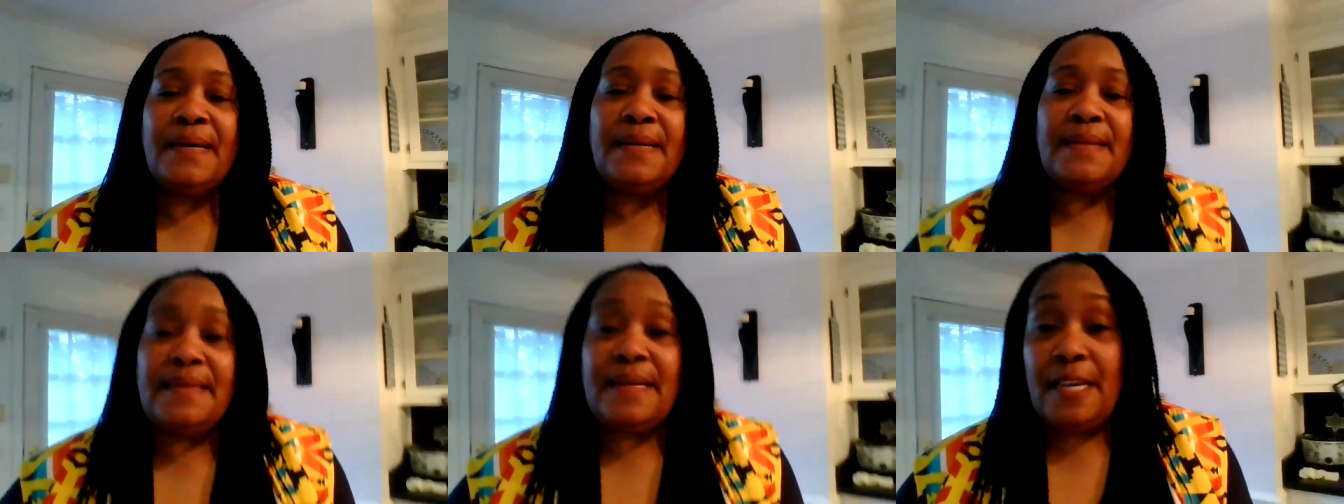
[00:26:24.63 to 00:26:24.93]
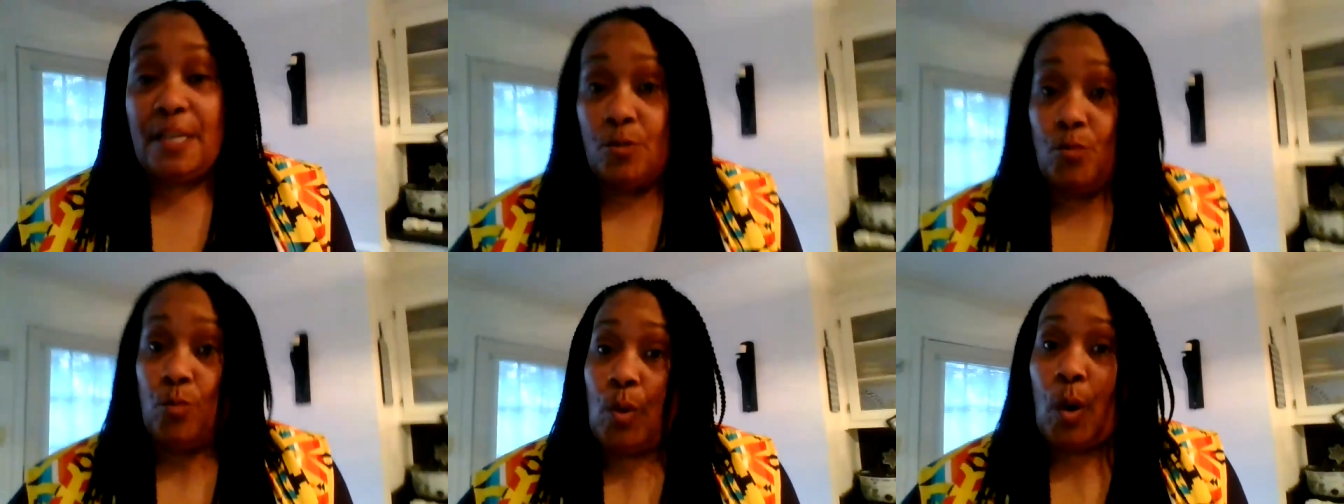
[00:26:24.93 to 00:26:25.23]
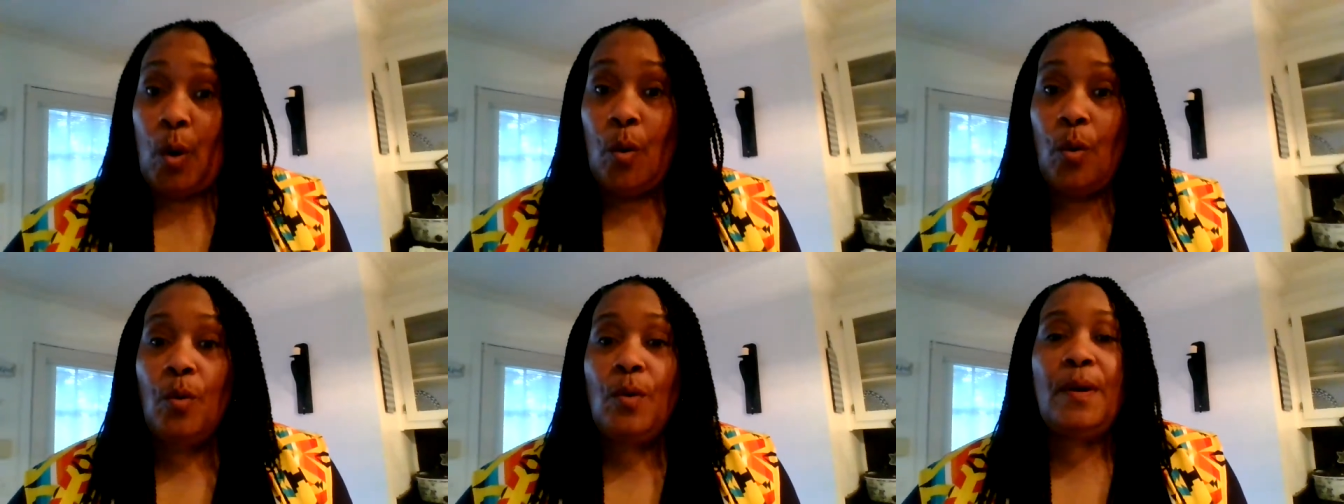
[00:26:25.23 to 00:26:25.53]
did
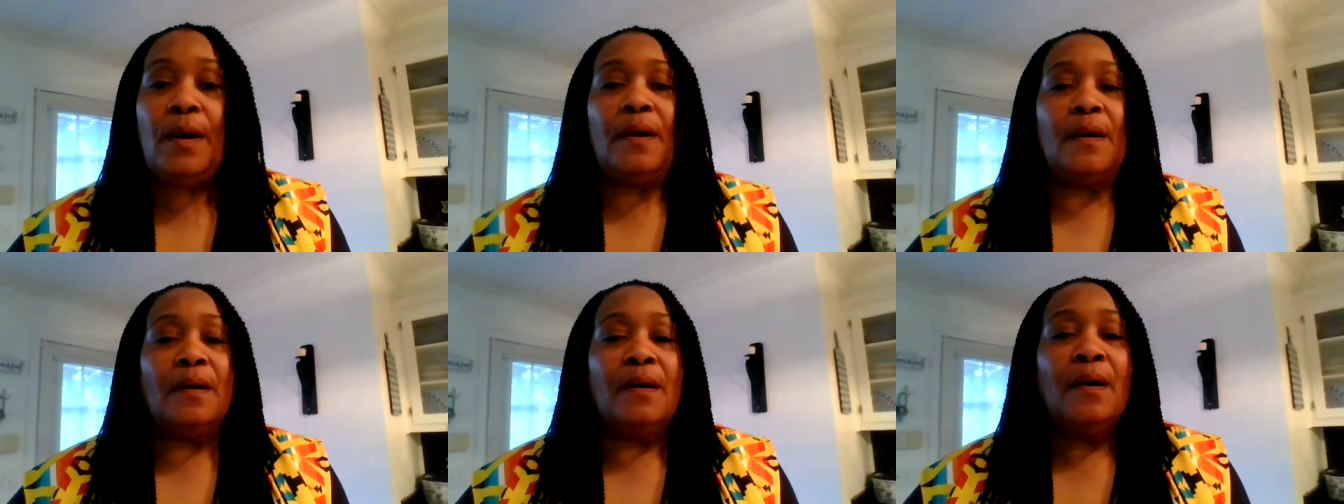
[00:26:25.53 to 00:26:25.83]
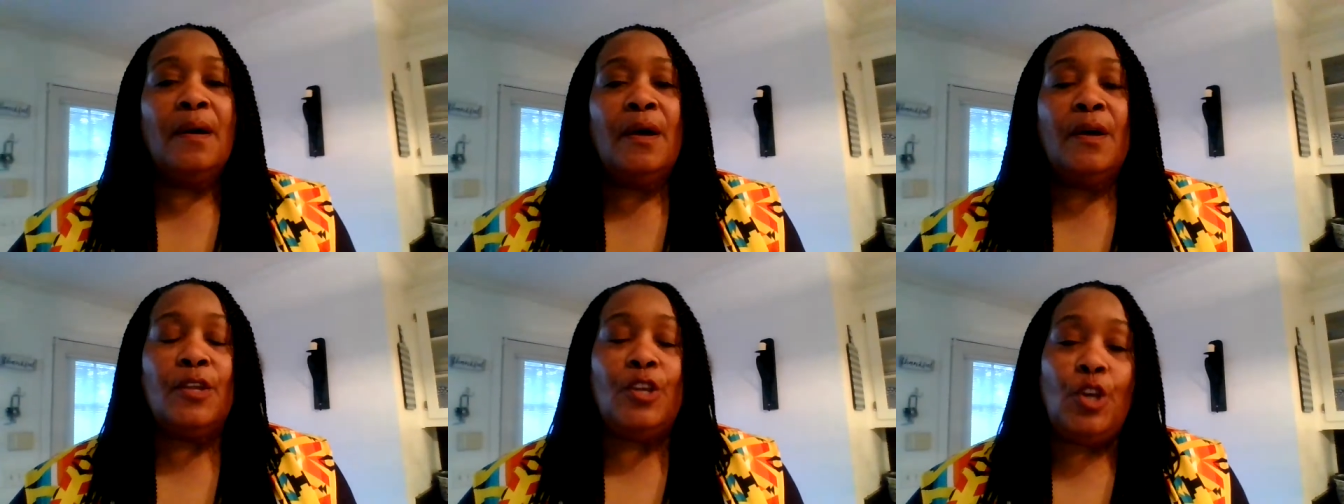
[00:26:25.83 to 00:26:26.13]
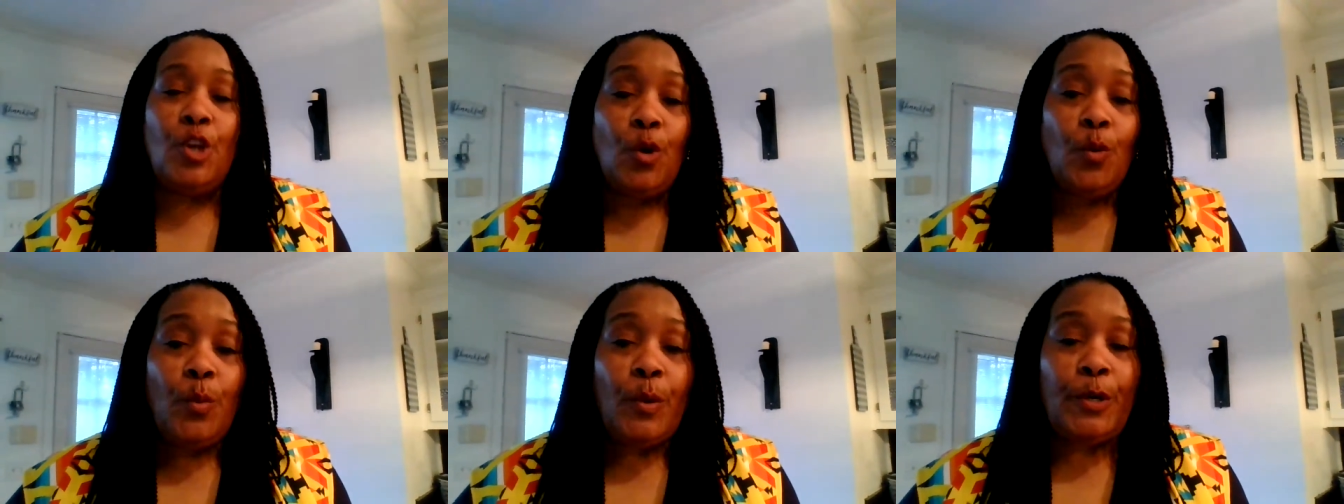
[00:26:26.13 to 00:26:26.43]
wrong or
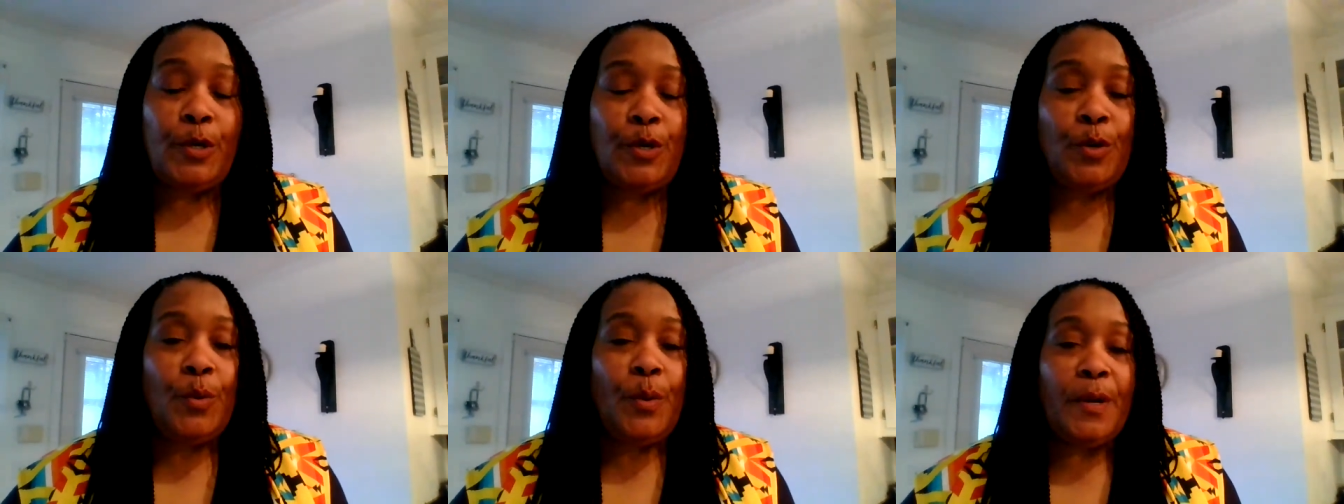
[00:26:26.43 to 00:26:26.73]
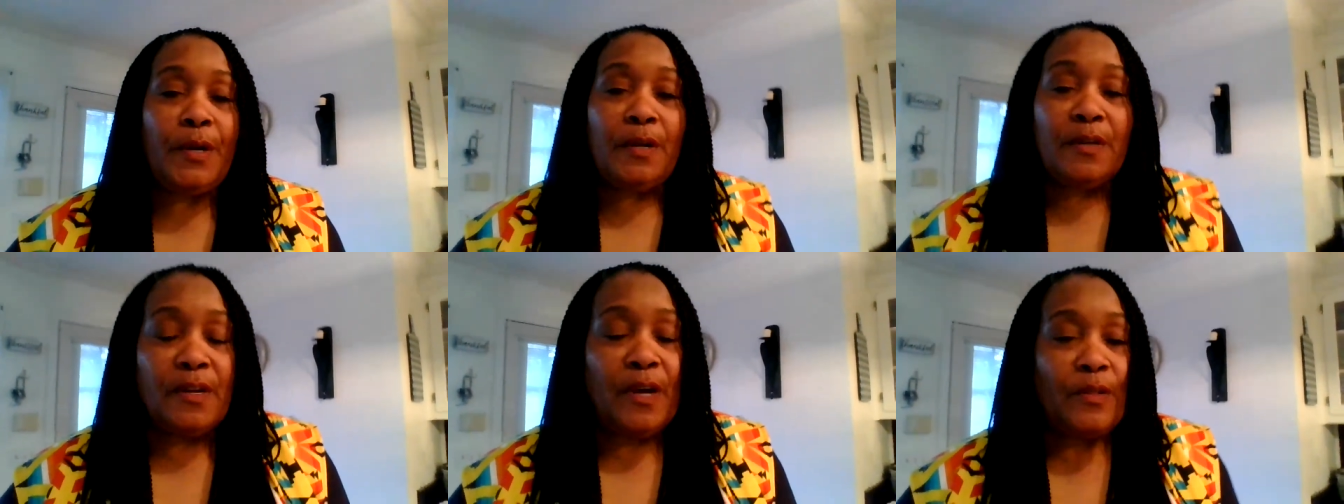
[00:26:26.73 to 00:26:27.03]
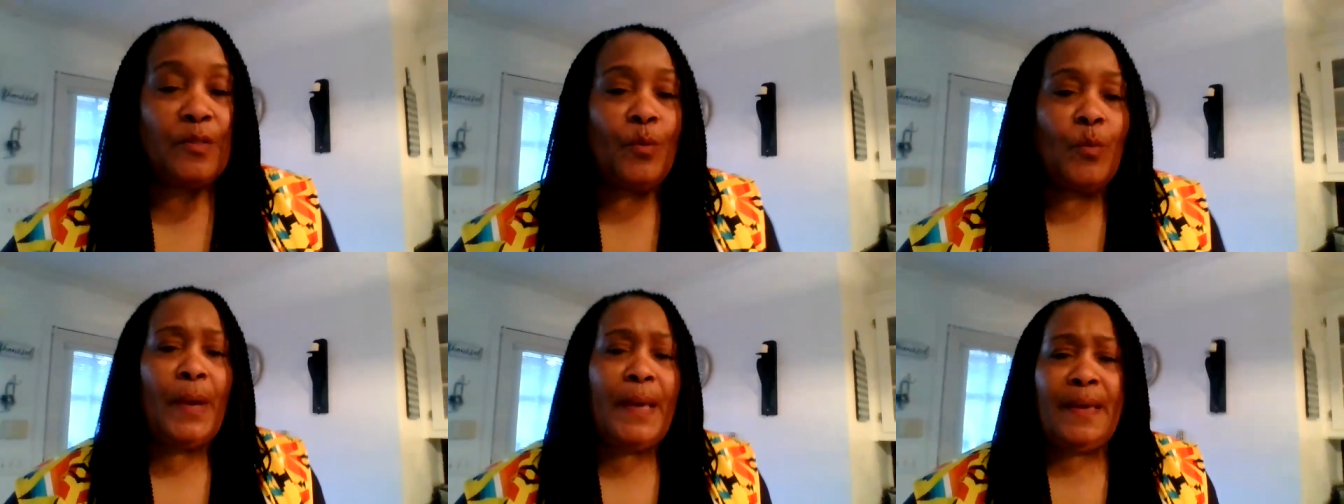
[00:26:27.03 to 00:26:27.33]
you would do it
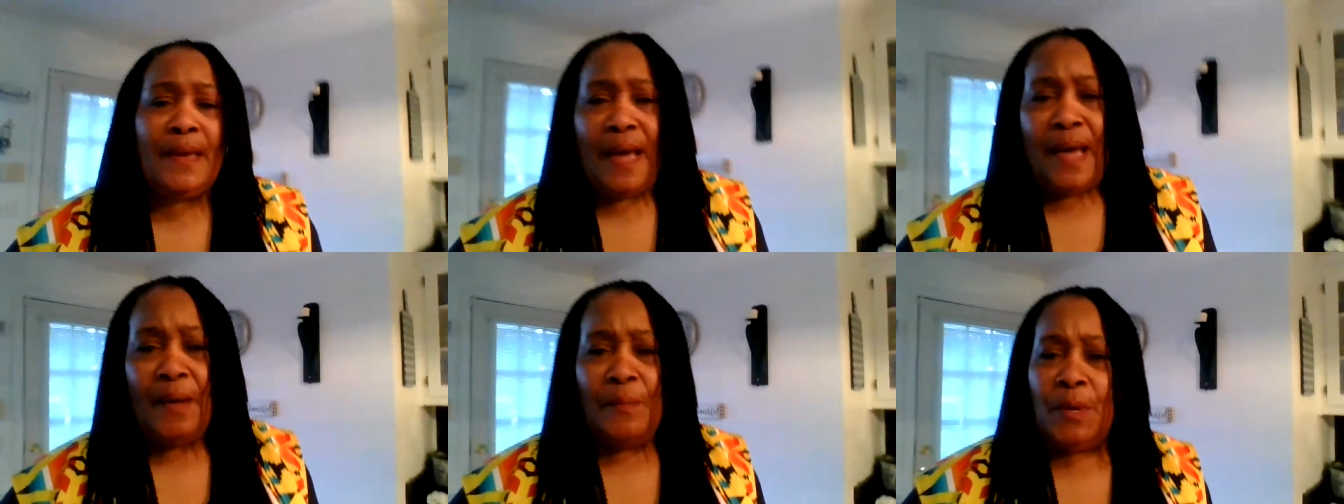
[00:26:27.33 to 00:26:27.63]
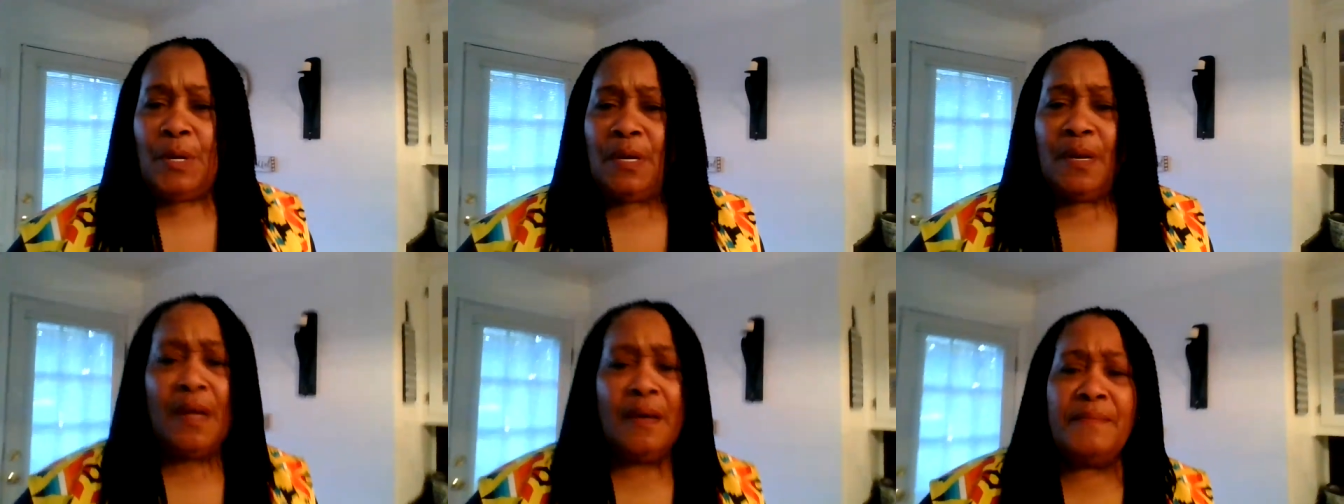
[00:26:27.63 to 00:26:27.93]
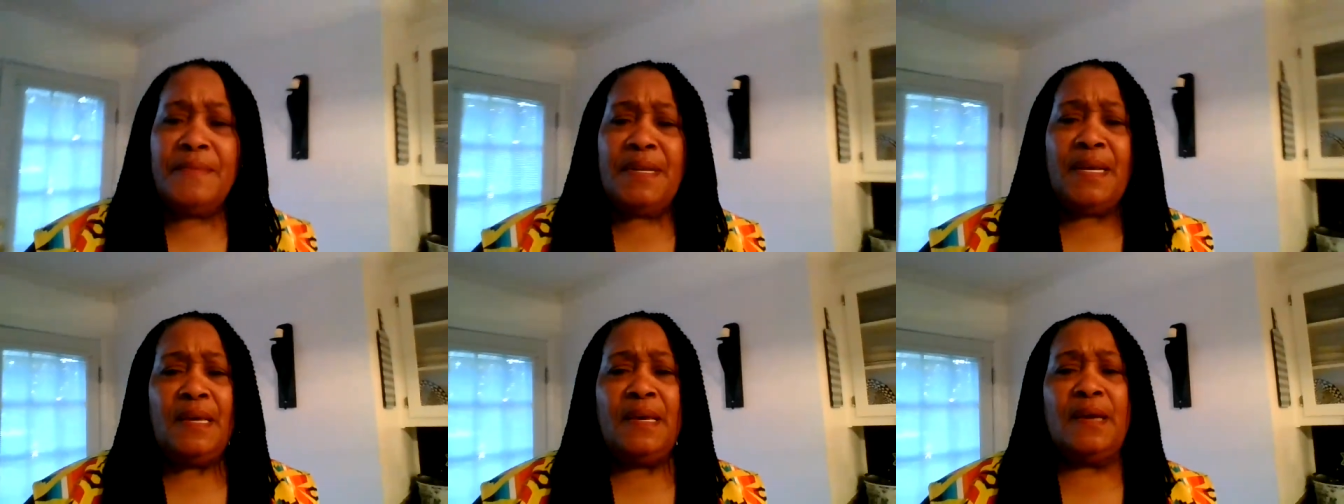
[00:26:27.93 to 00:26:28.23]
another way, I would
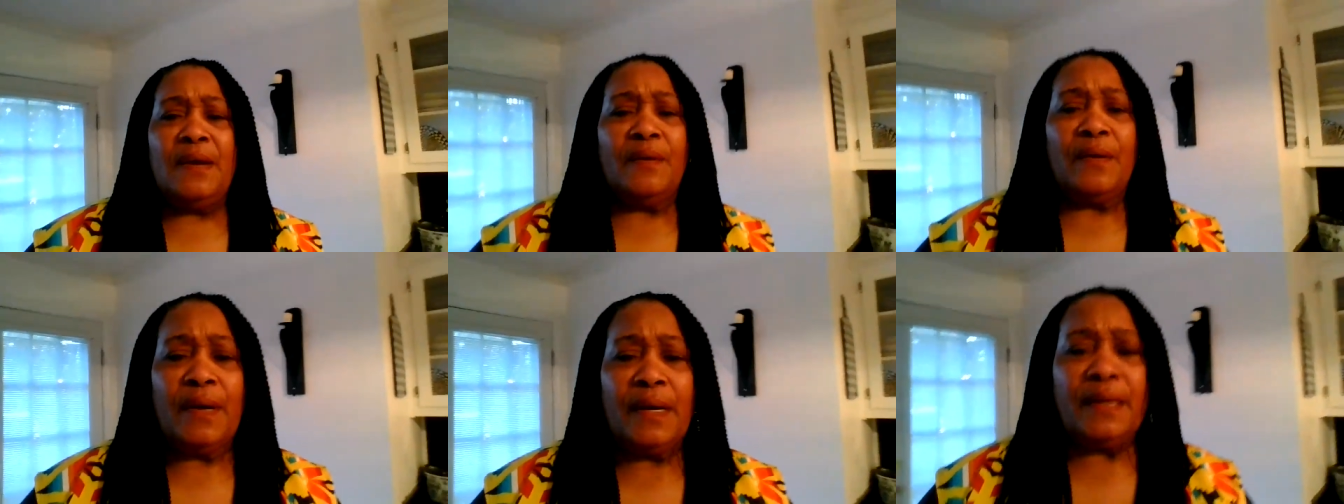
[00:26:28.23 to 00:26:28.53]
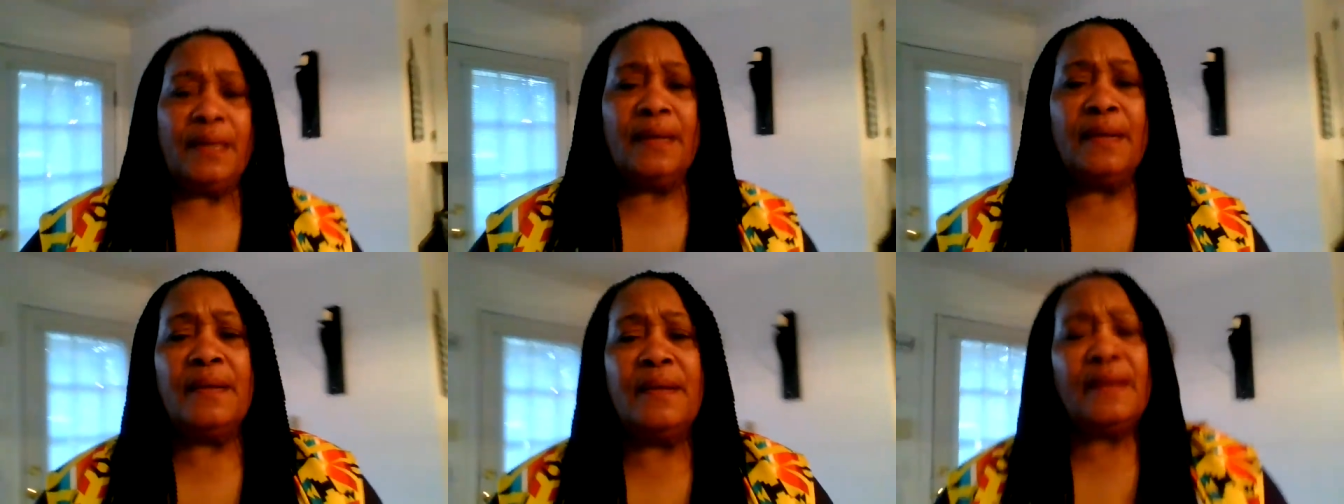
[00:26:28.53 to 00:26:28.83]
love to hear it.